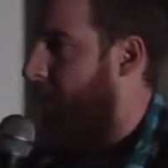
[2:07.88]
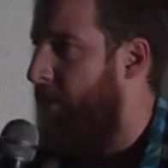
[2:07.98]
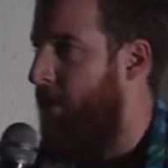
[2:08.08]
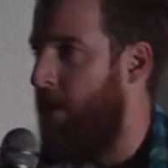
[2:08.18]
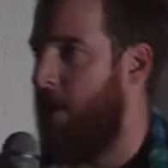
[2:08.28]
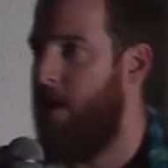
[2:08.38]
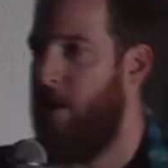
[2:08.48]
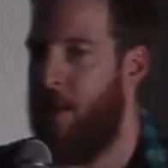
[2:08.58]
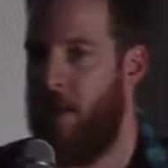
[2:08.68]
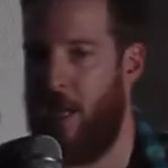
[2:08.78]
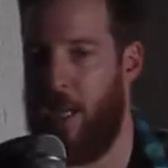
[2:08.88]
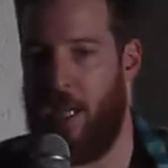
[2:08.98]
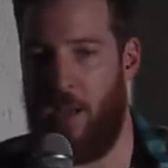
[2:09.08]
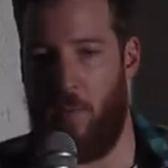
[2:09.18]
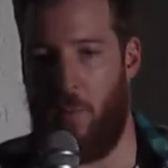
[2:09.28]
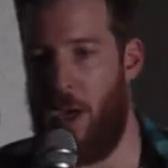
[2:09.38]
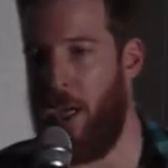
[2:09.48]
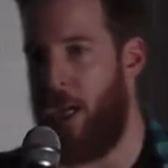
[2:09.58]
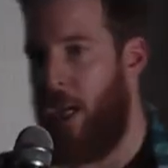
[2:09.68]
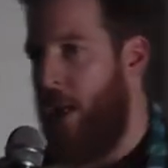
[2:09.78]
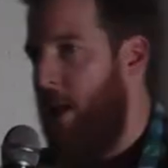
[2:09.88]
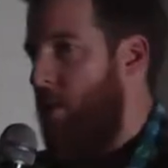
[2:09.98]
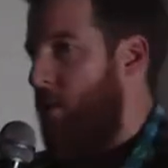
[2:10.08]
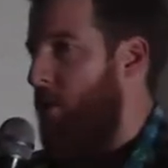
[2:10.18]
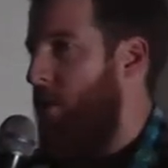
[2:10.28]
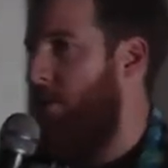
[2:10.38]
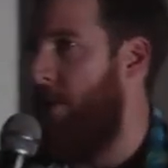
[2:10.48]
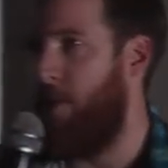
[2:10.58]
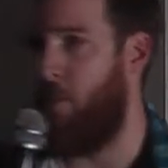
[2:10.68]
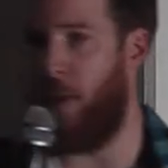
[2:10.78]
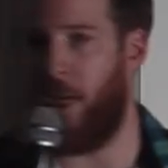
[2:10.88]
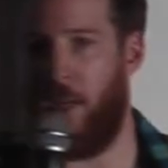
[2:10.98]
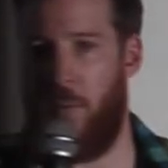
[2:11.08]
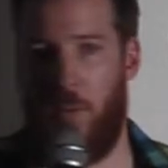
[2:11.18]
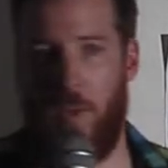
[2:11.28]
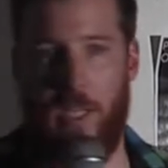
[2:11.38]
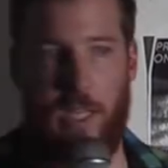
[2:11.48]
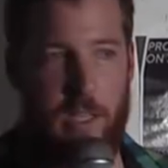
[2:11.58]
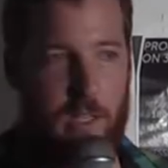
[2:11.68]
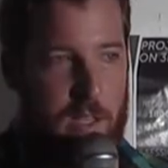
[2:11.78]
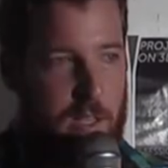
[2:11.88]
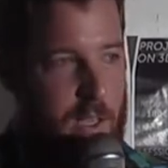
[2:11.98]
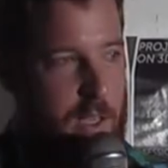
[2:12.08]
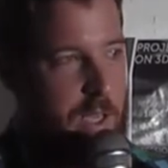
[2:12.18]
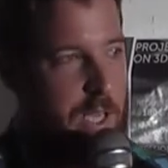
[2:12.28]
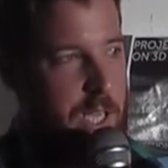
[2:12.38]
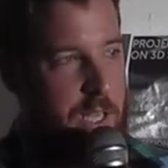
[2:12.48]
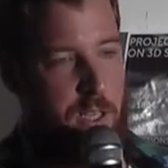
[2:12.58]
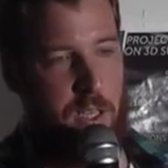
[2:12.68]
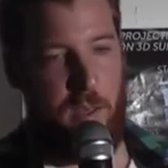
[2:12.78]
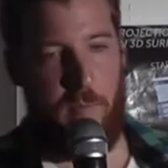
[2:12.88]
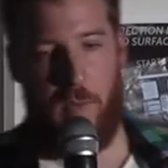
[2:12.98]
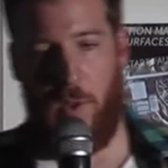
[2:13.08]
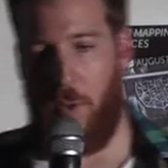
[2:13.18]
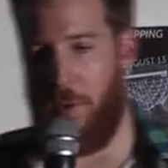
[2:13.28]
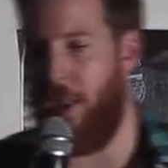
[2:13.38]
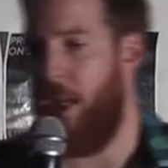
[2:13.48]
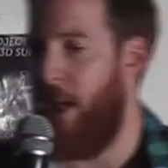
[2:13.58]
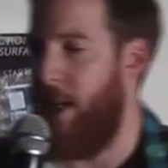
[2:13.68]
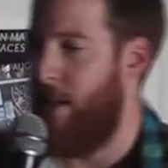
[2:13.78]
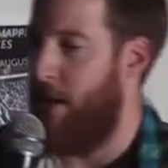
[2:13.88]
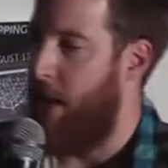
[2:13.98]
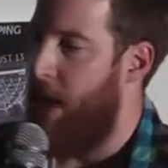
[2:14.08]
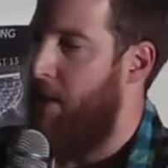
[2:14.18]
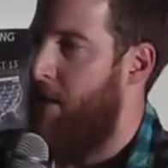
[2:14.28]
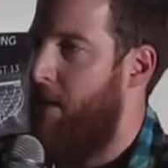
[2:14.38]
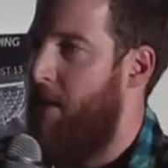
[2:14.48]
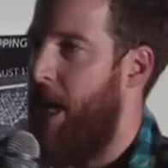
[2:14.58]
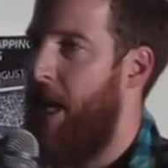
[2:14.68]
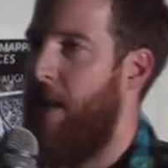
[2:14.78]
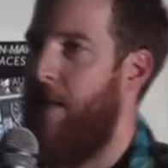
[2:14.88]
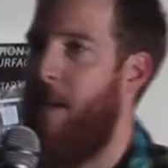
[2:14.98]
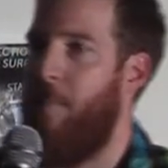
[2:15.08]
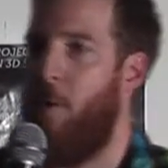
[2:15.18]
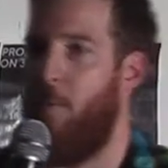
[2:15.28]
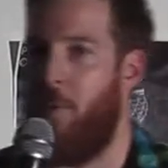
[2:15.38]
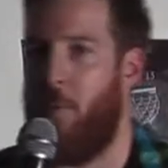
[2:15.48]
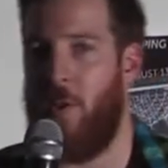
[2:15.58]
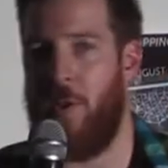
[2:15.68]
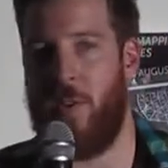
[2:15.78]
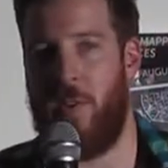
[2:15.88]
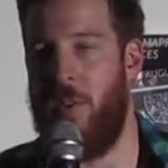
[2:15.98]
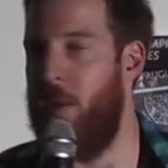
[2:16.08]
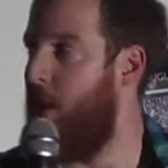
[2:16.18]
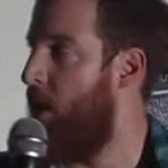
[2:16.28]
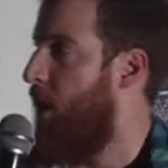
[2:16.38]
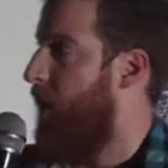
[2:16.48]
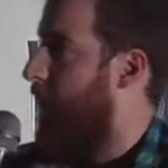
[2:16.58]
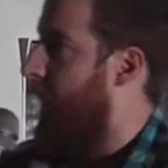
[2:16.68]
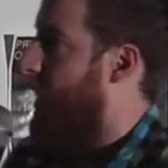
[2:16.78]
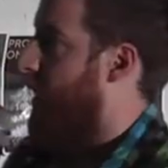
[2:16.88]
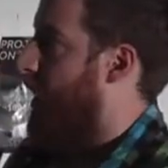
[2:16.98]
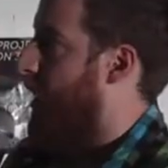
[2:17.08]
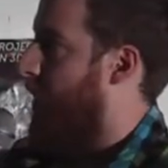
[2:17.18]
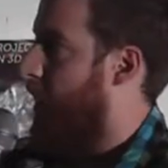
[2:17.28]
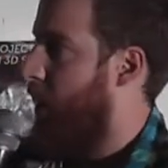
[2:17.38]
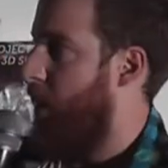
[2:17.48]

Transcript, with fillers: be different? And why can't I go surfing while working? And um, what I realized at that day, at that moment, was that uh,